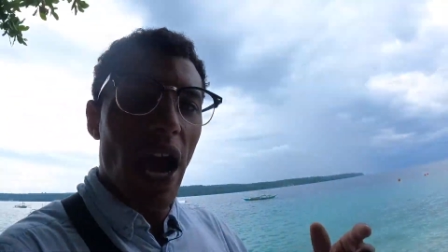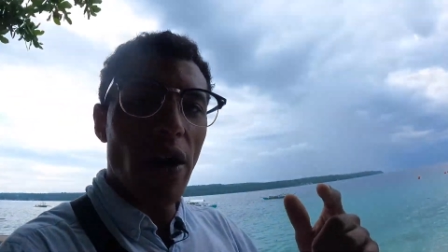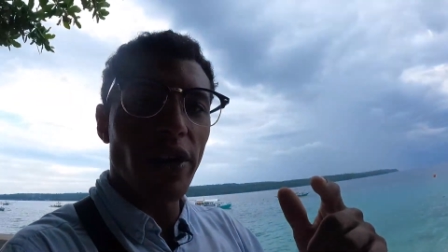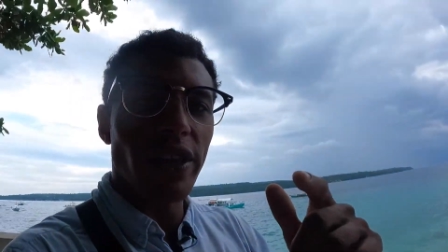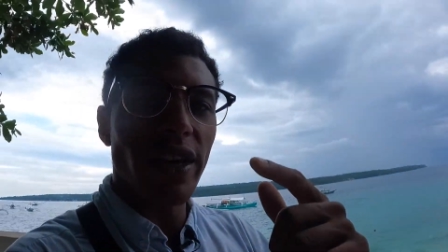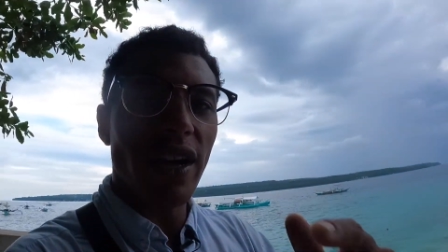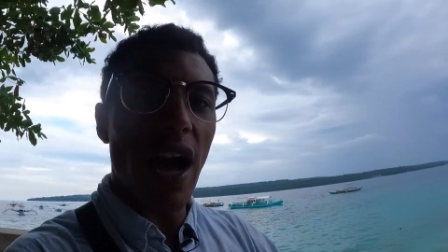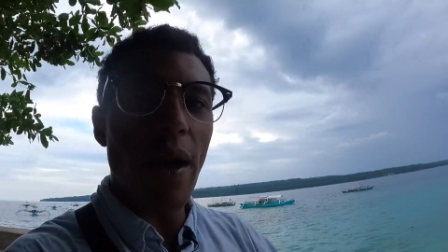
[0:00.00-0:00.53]

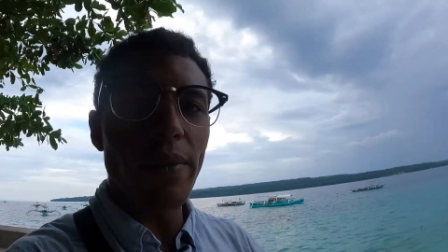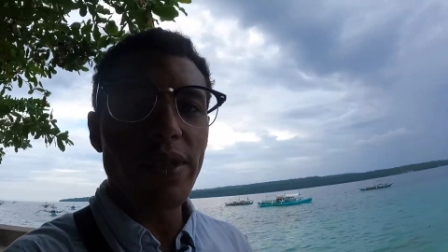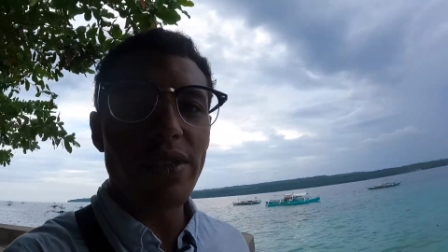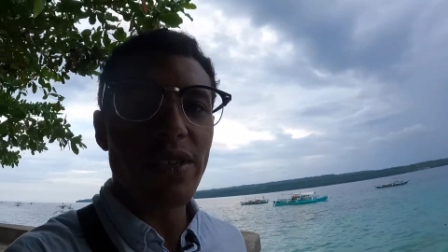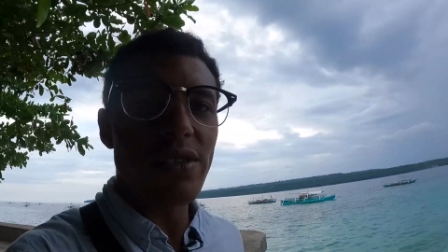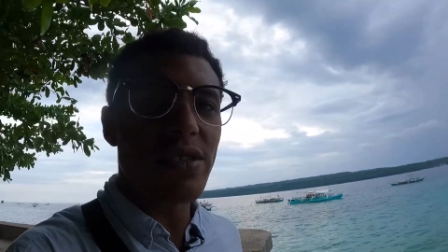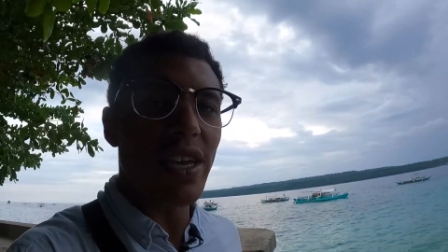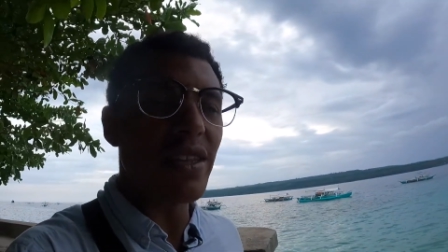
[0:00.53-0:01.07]
down in the
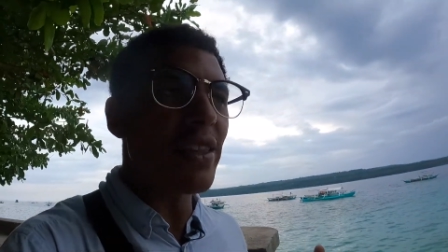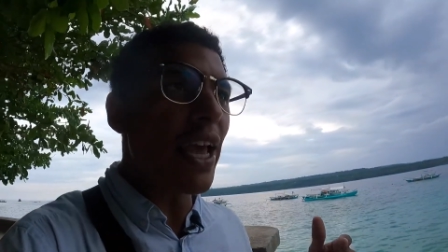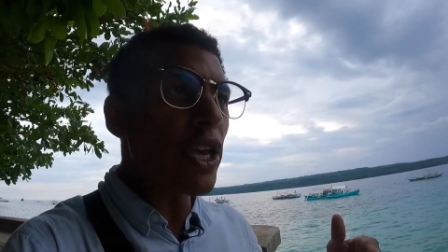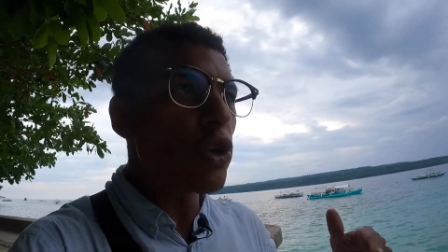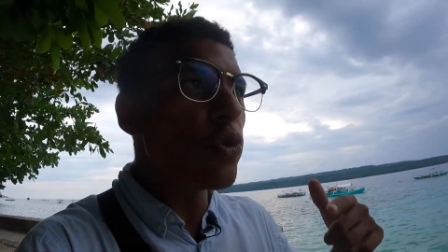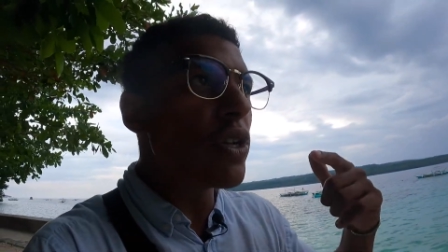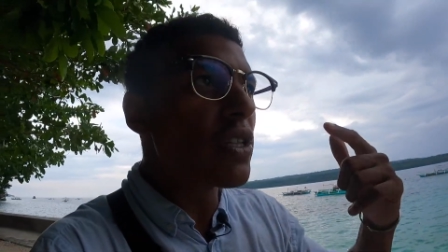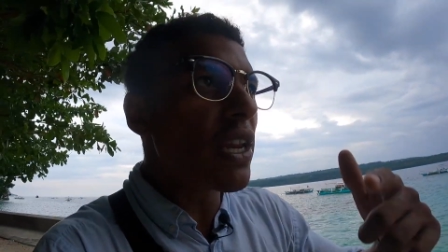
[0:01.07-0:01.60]
comments and say
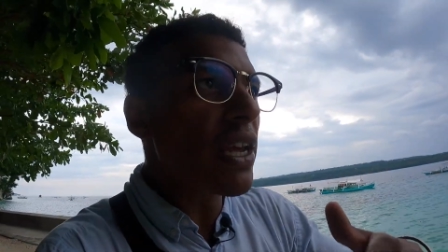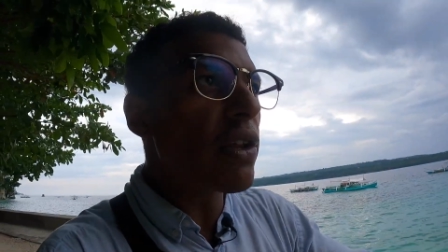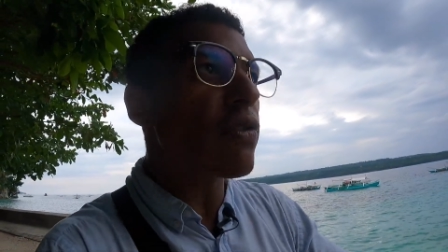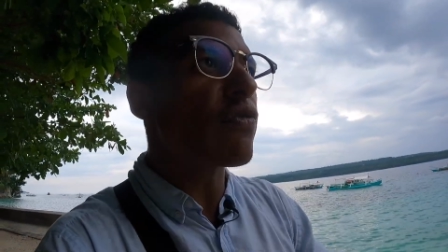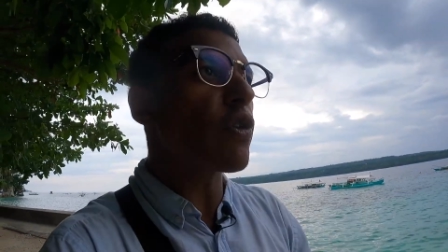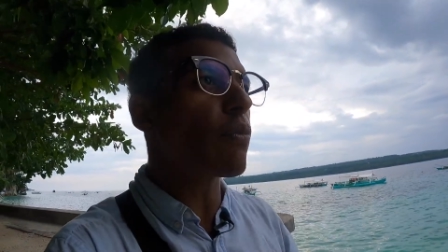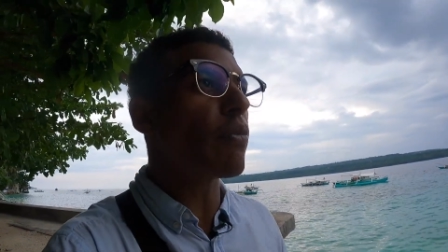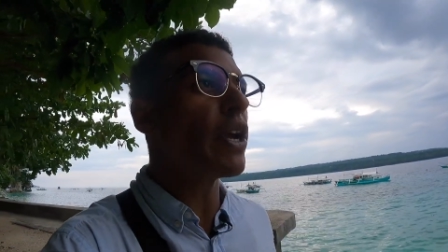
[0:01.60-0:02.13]
thank you
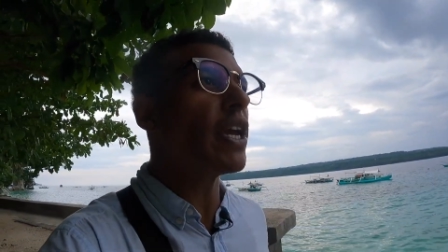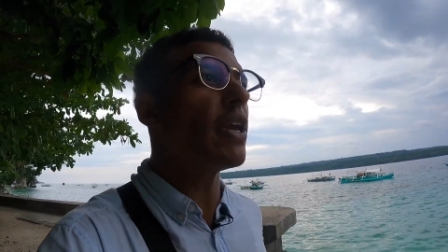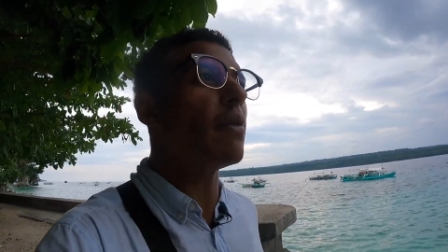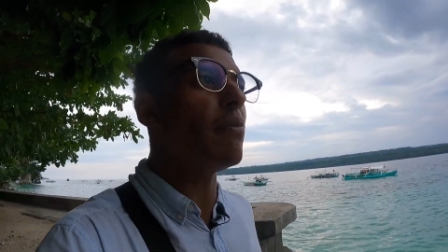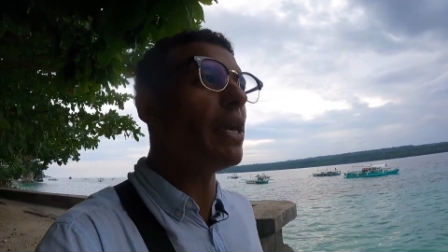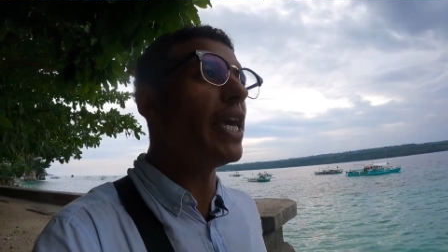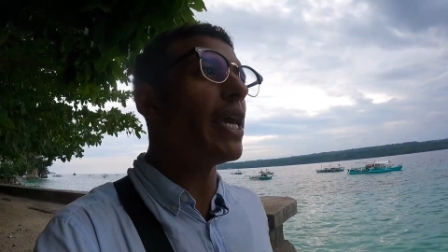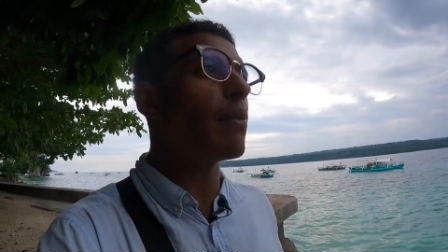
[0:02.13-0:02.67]
Idril for
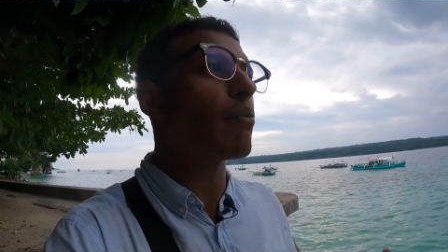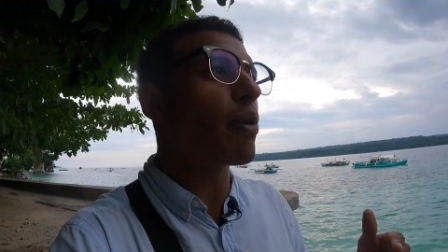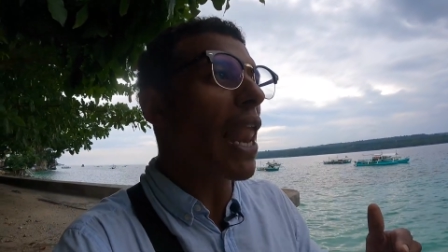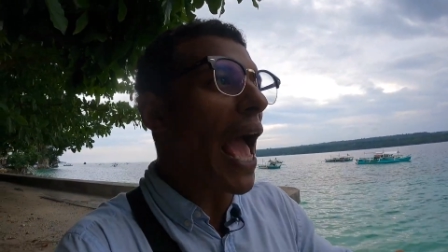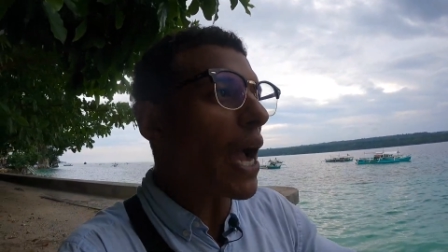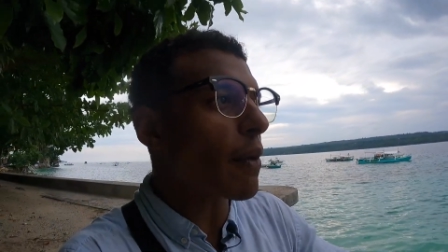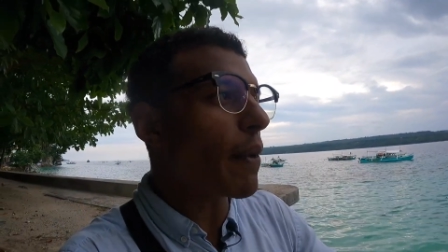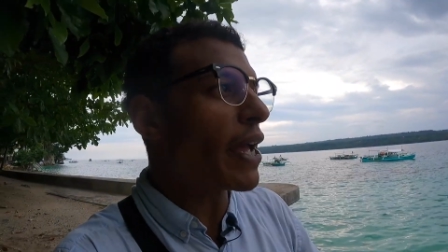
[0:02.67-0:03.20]
bringing me and
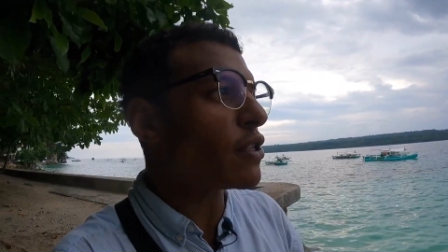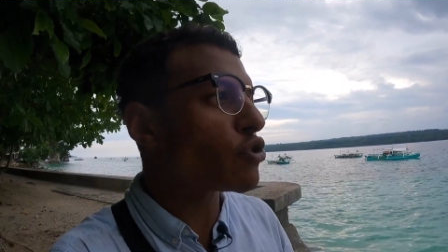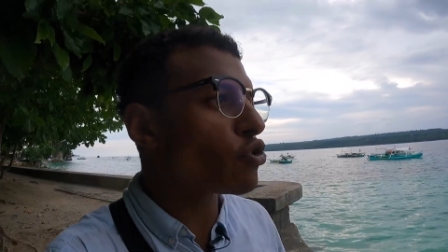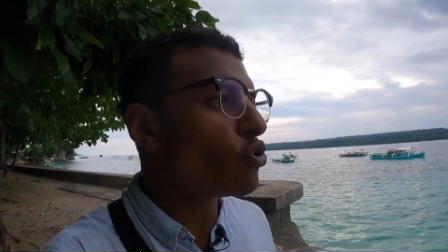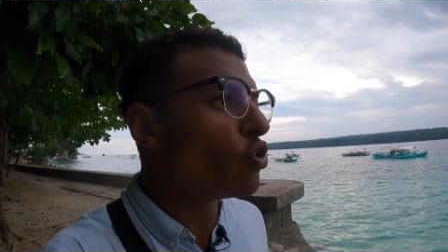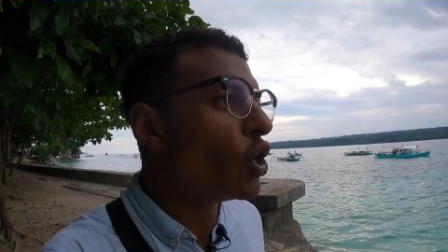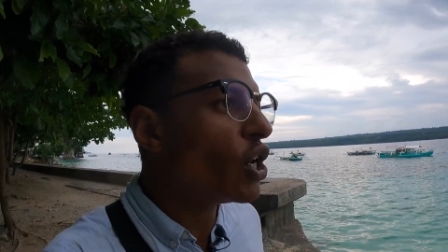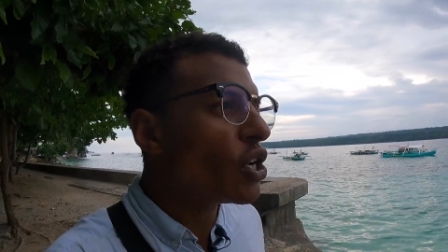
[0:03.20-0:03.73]
Black Man
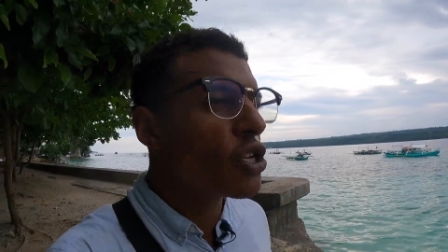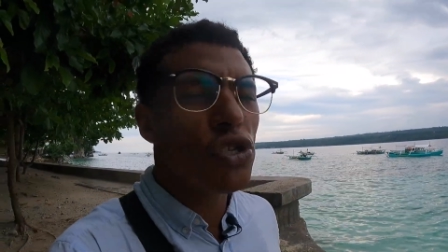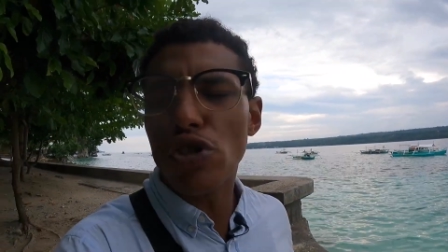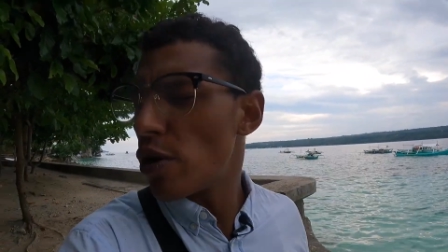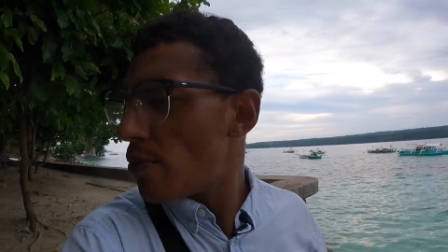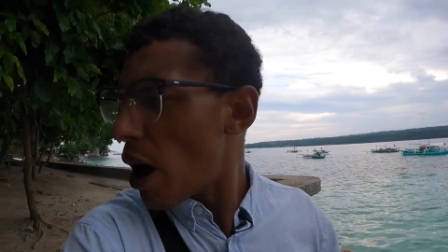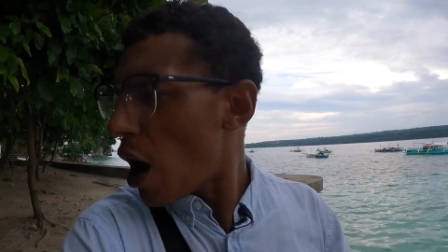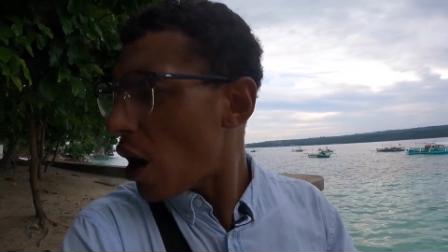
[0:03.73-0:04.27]
to
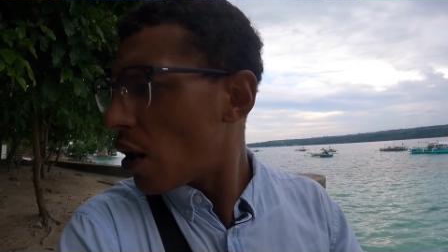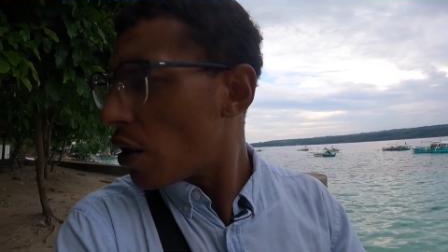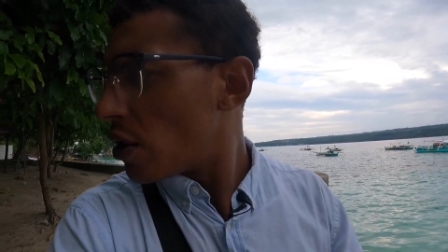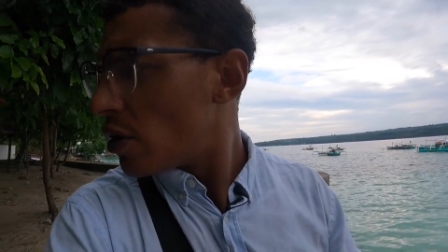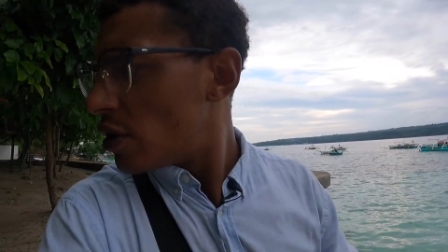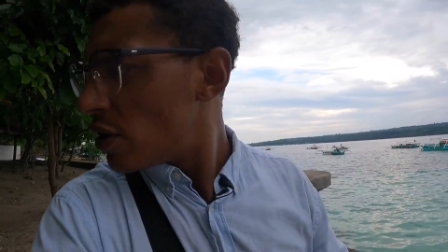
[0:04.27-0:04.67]
Samal.